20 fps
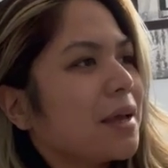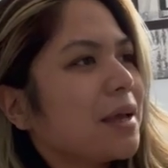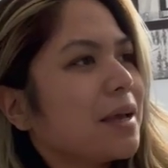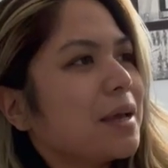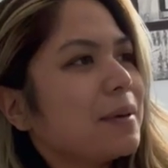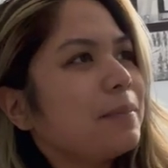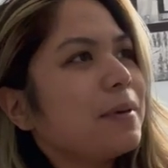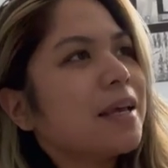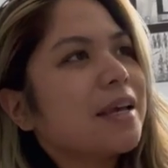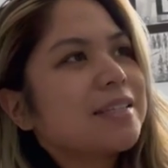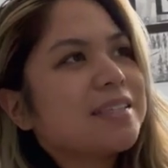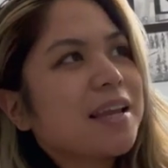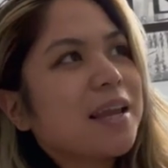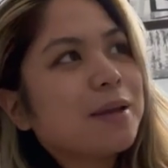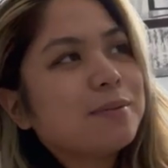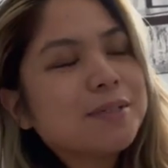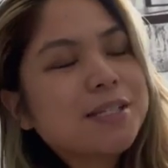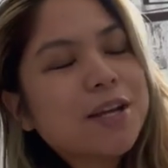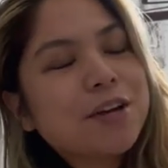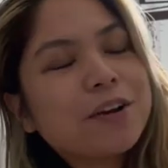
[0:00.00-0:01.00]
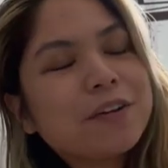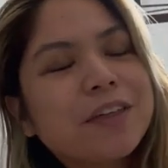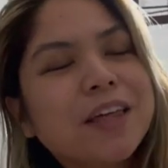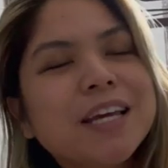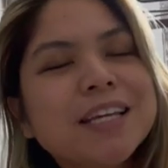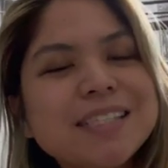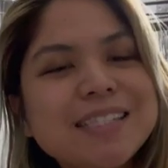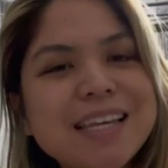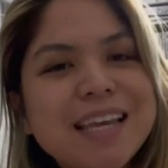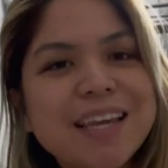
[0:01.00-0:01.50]
Because I am scared of
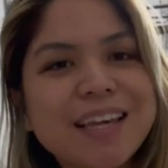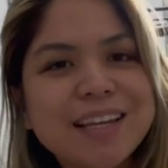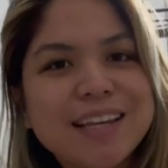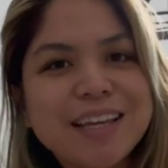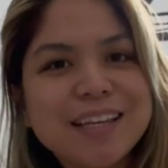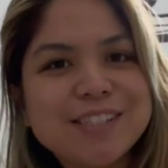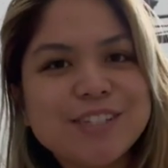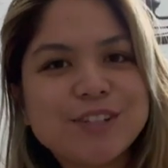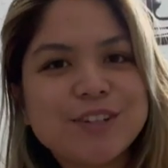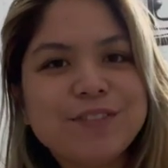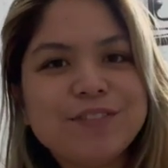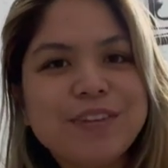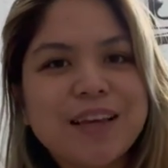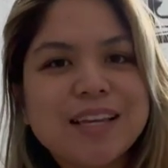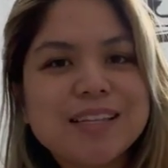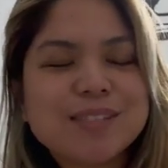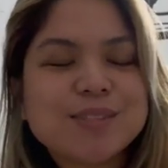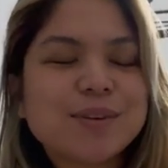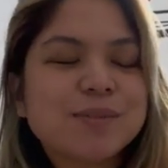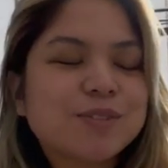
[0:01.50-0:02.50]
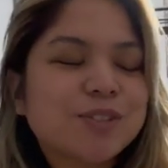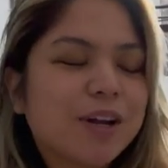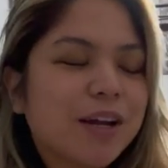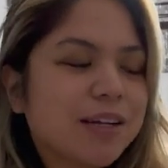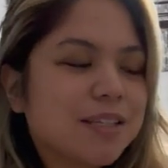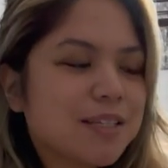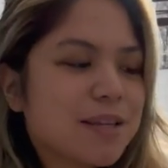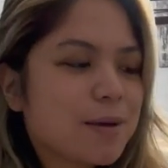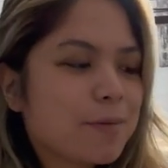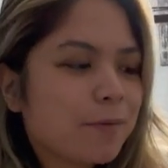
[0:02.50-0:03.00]
the teenager phase. So I'm trying
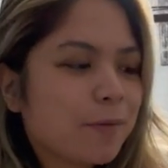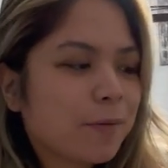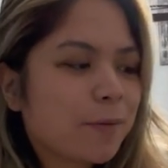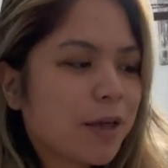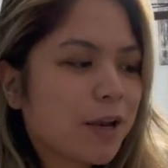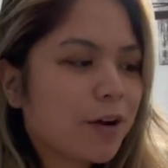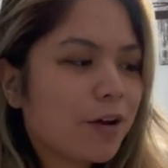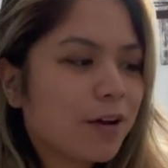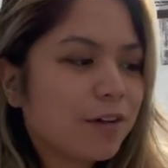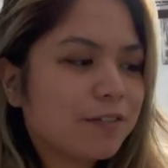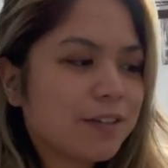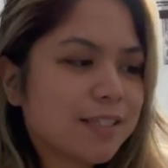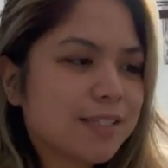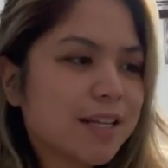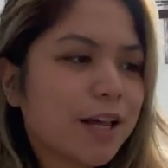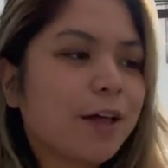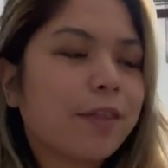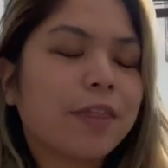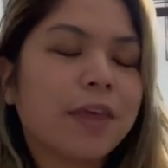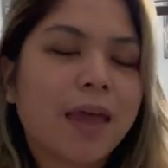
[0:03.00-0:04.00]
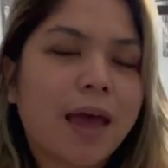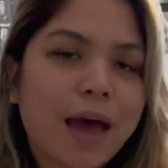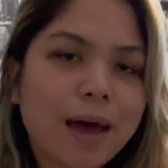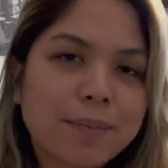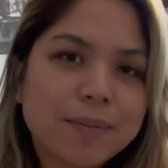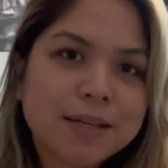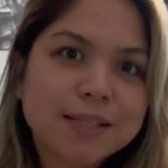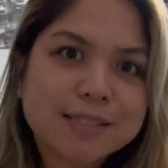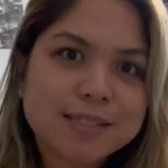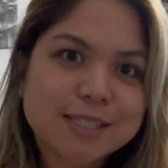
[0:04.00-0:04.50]
to implement all of these healthy
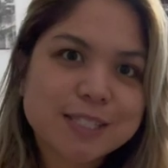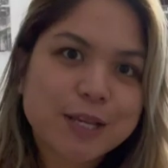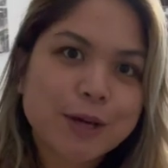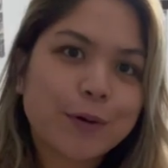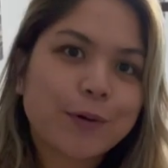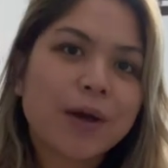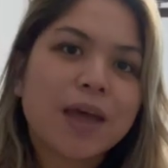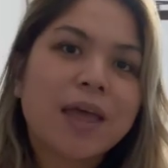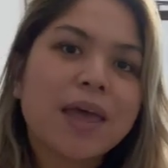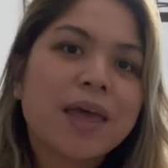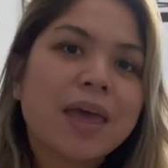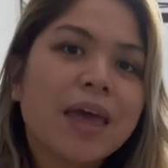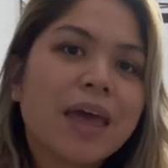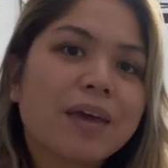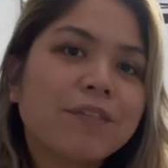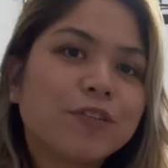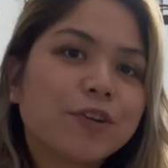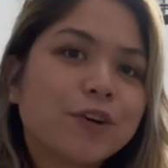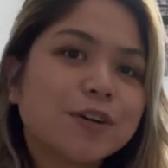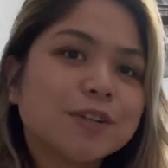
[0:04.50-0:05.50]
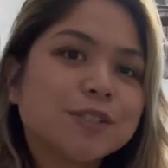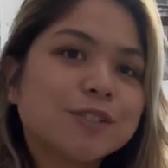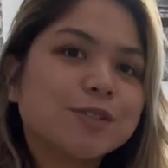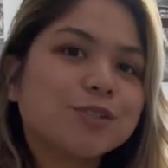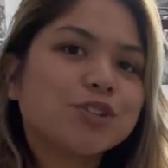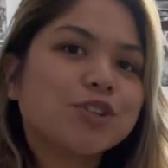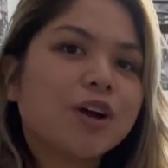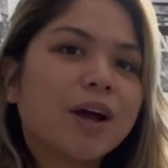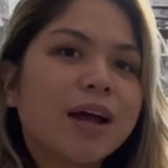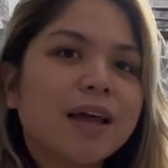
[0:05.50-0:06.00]
habits. So if you're also
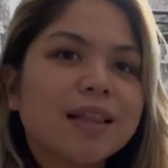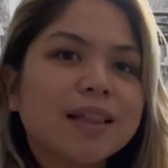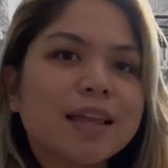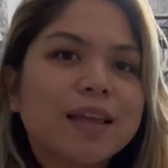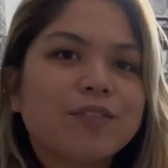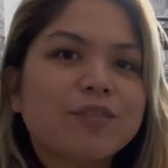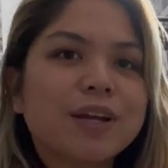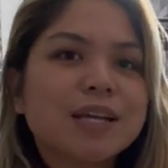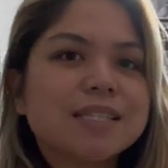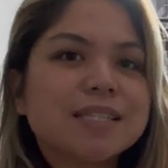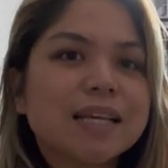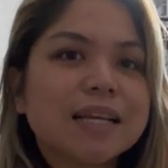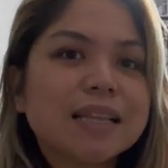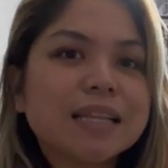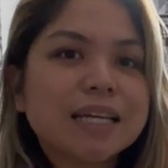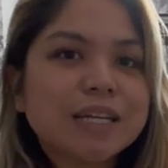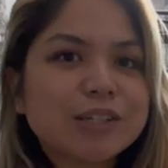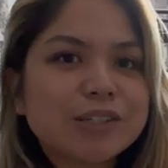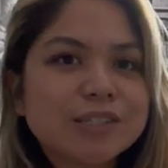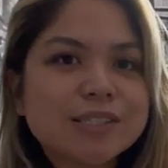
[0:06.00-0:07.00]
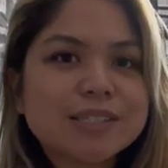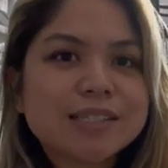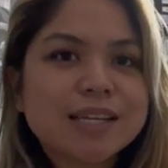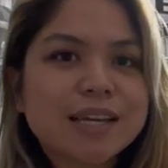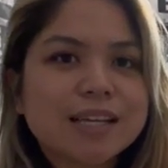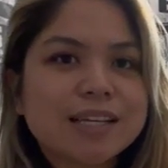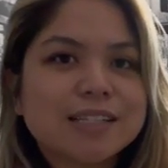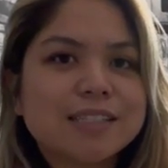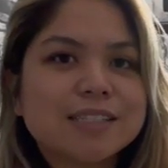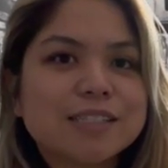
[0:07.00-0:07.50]
like raising littles
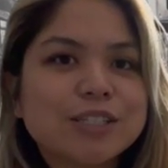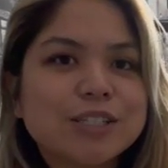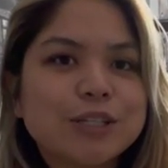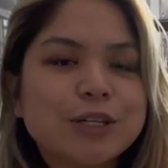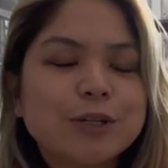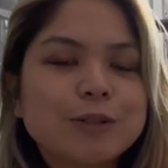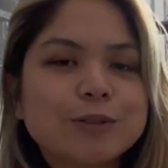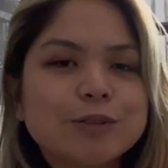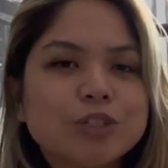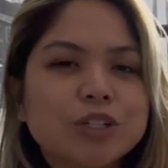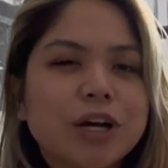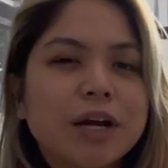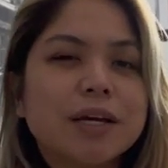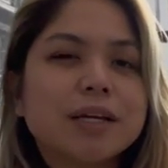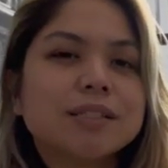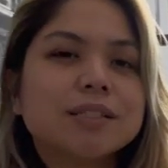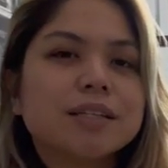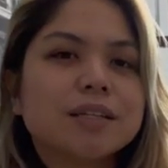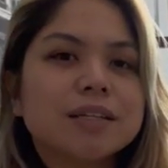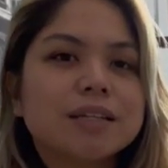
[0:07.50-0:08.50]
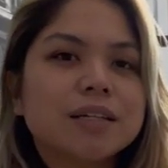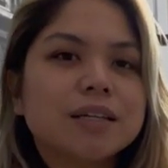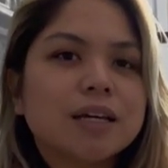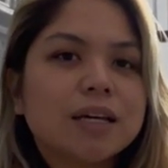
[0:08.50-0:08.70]
and, you know, trying to